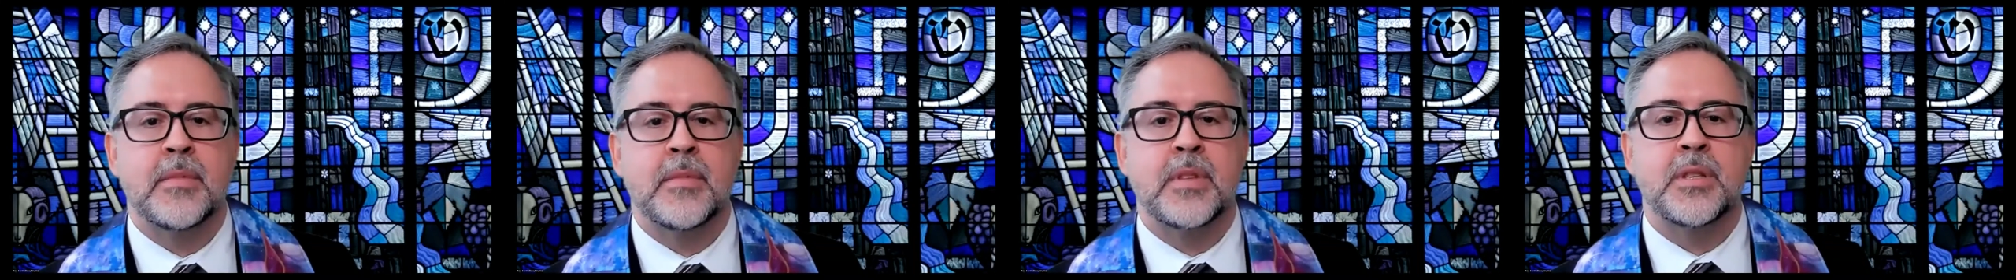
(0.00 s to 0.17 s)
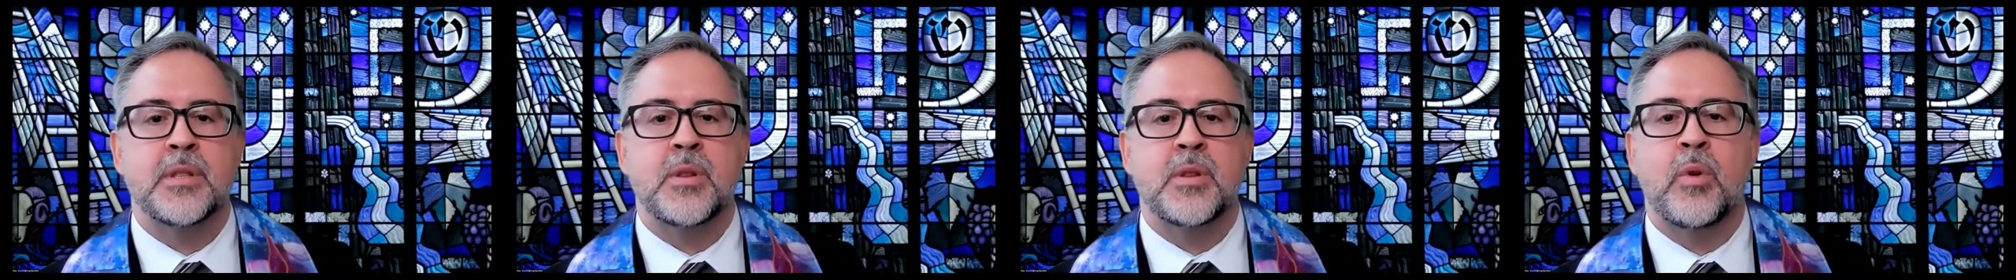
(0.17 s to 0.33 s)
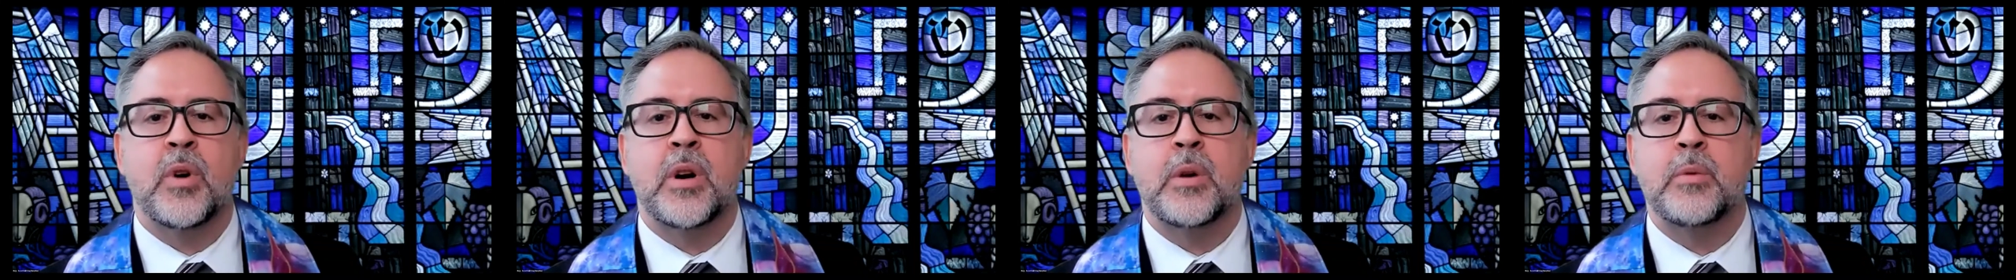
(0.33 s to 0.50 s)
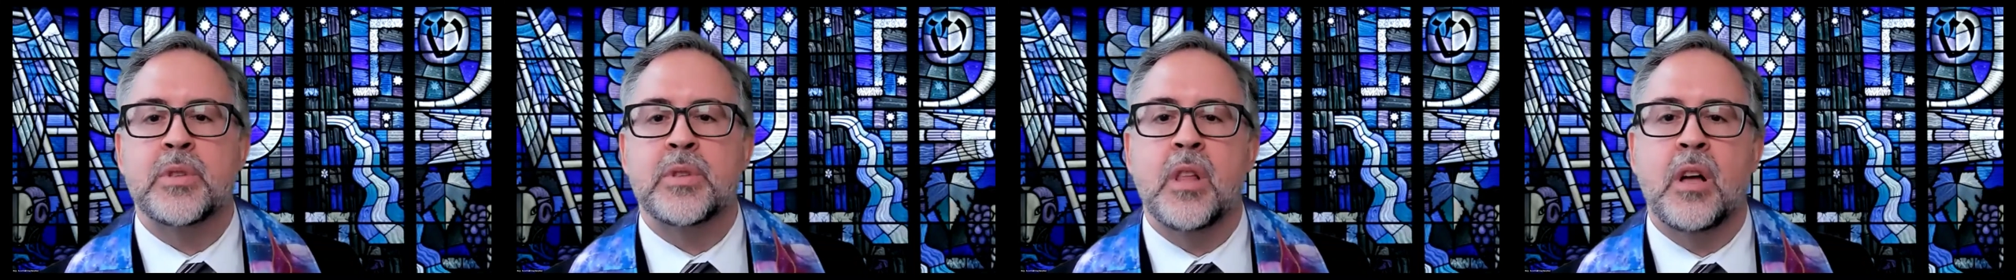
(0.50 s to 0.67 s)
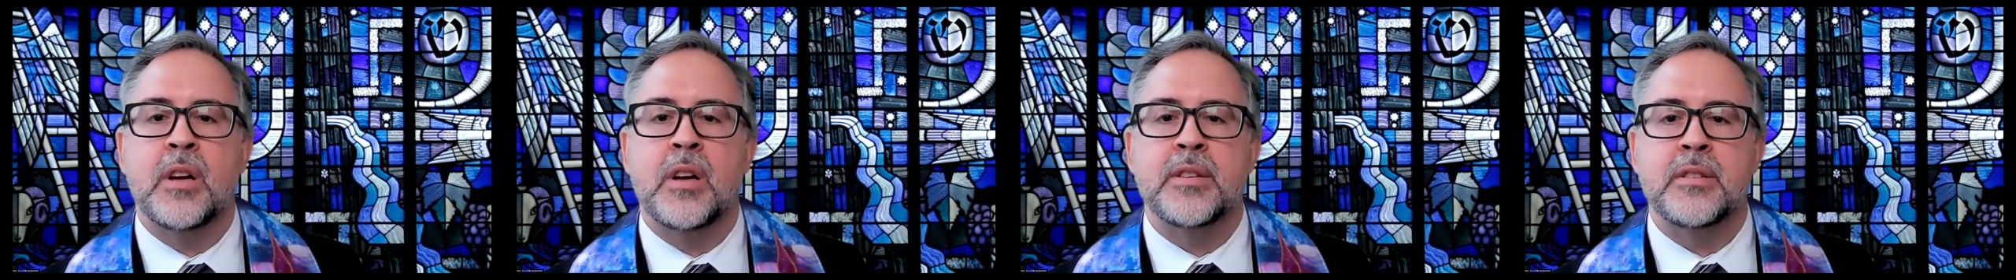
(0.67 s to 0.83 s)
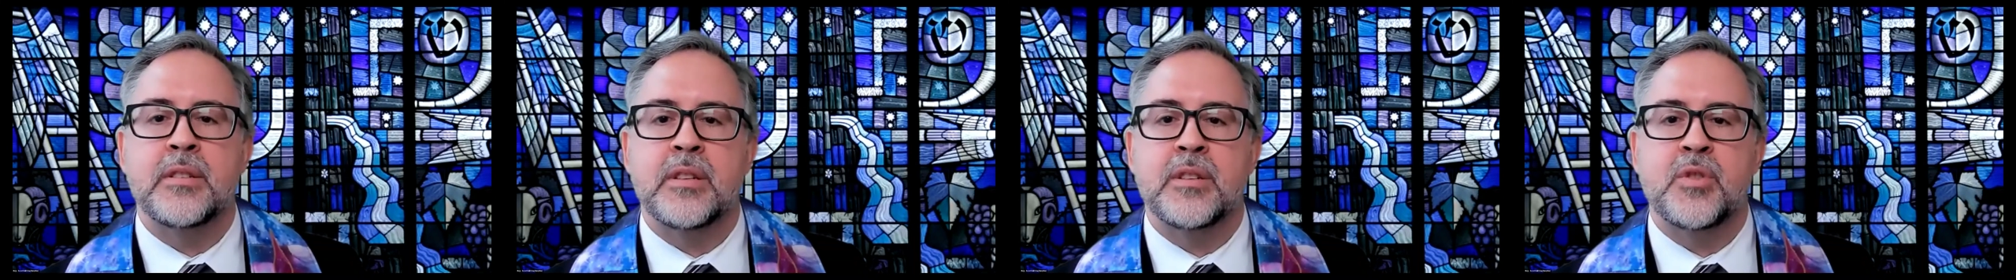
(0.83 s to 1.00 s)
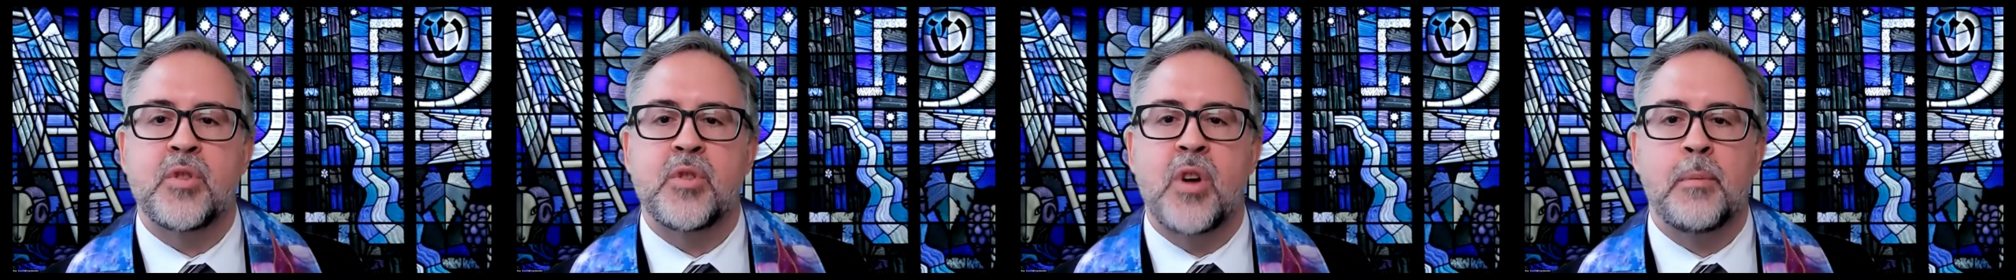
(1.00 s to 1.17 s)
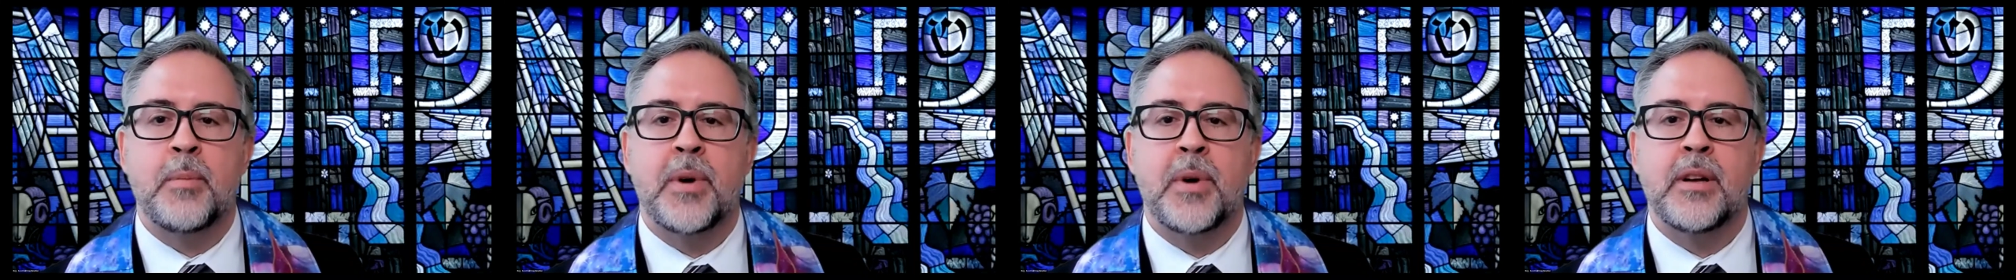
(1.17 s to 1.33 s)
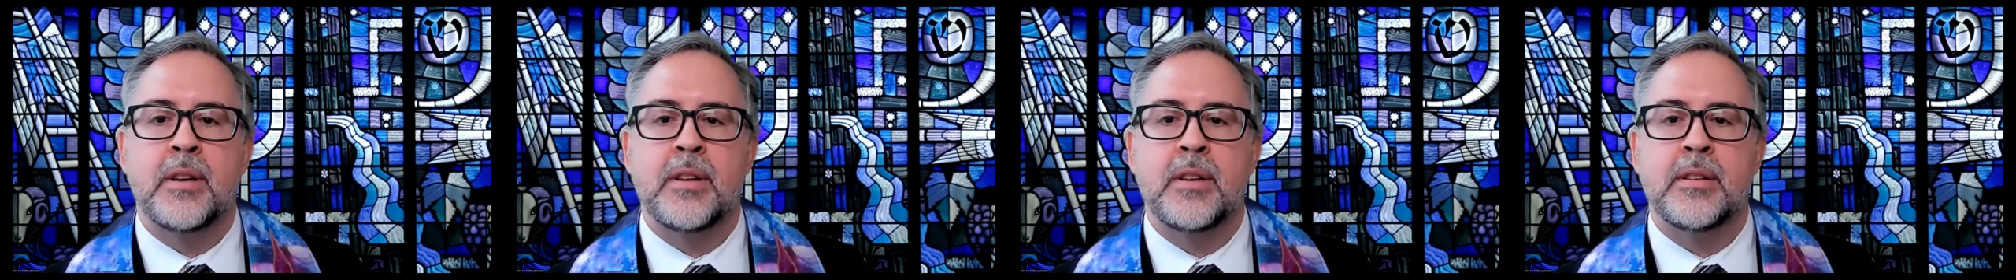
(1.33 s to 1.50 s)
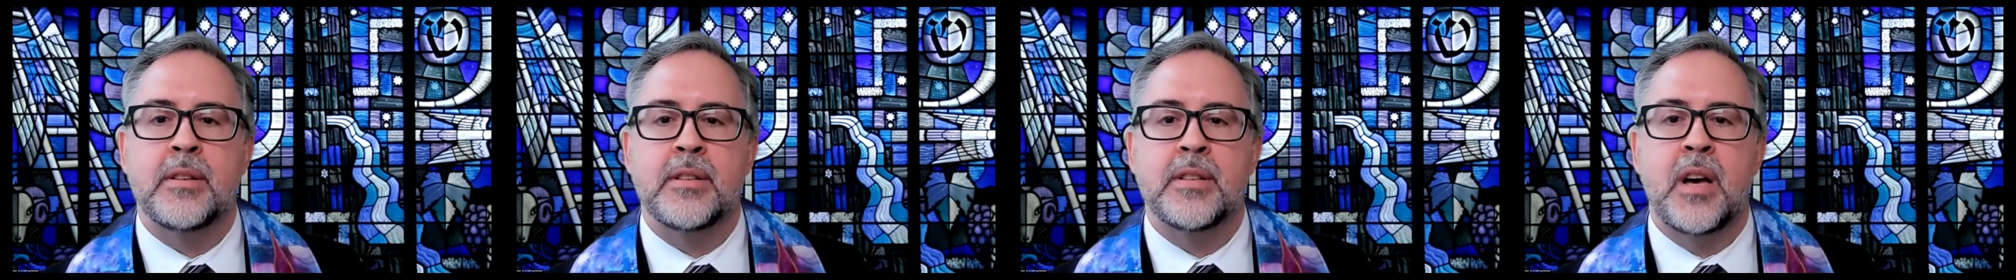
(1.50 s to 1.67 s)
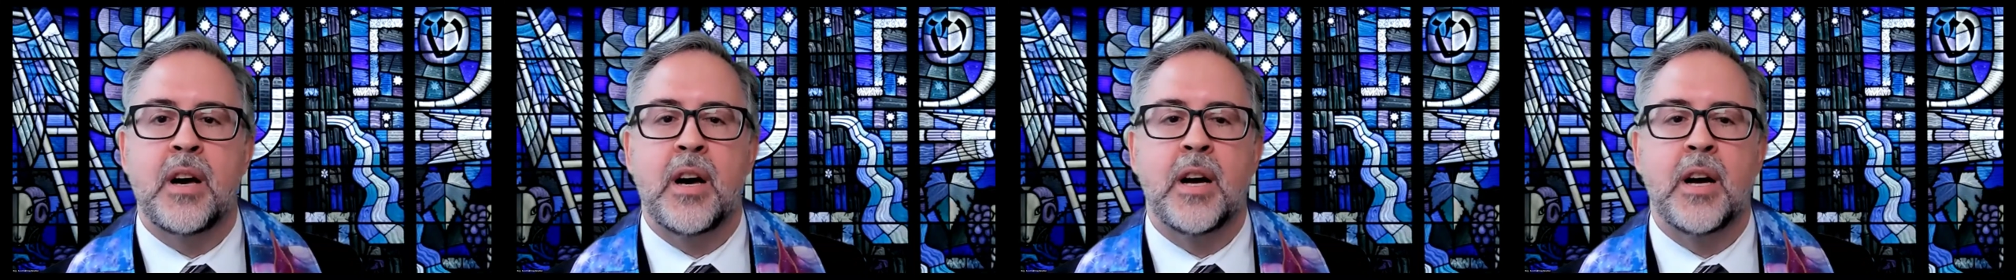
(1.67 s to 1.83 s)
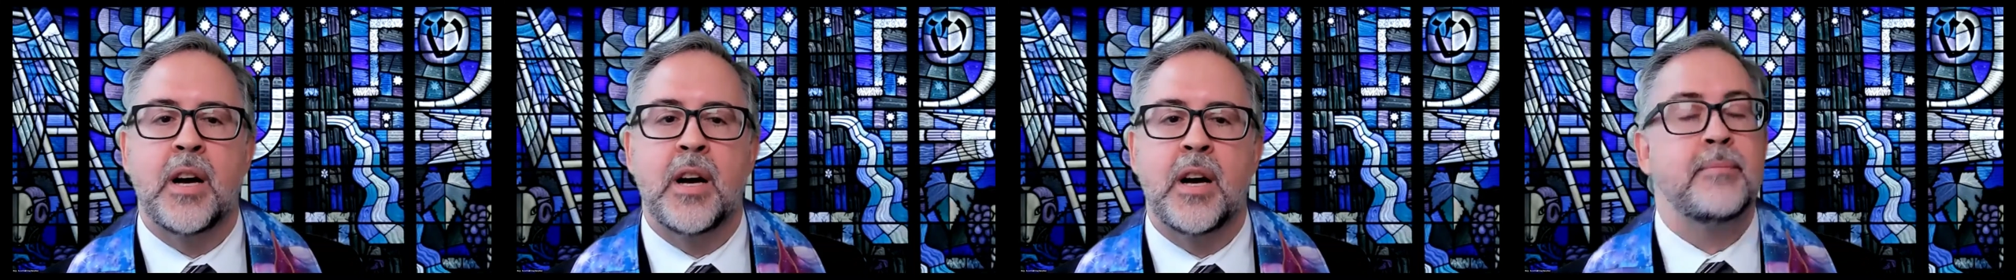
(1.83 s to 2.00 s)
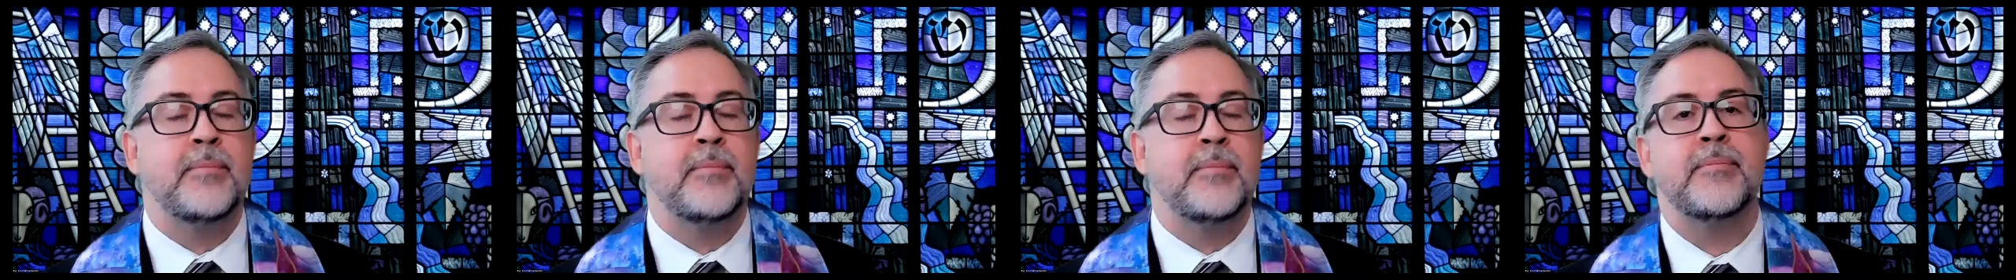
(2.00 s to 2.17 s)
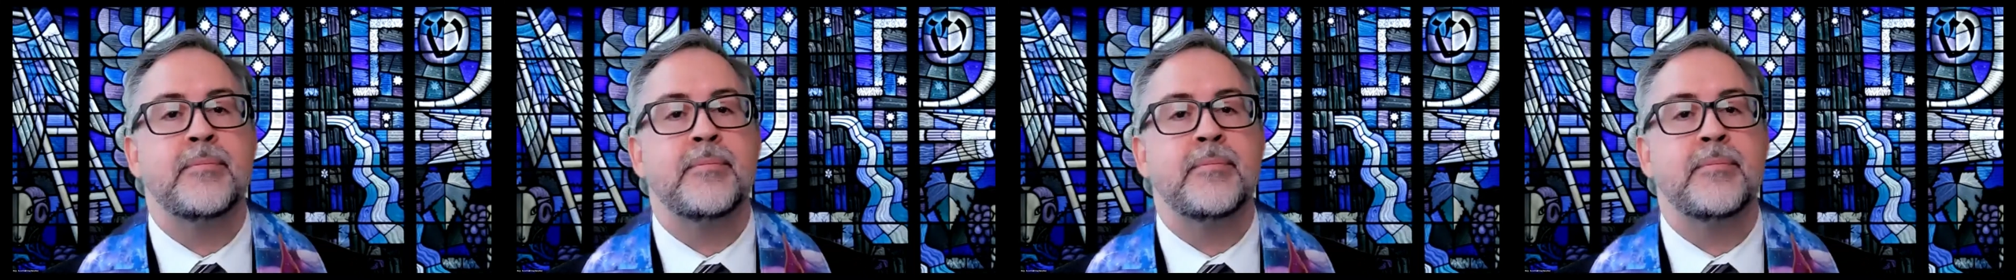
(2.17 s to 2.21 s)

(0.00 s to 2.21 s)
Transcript: The story was lost to trauma and time.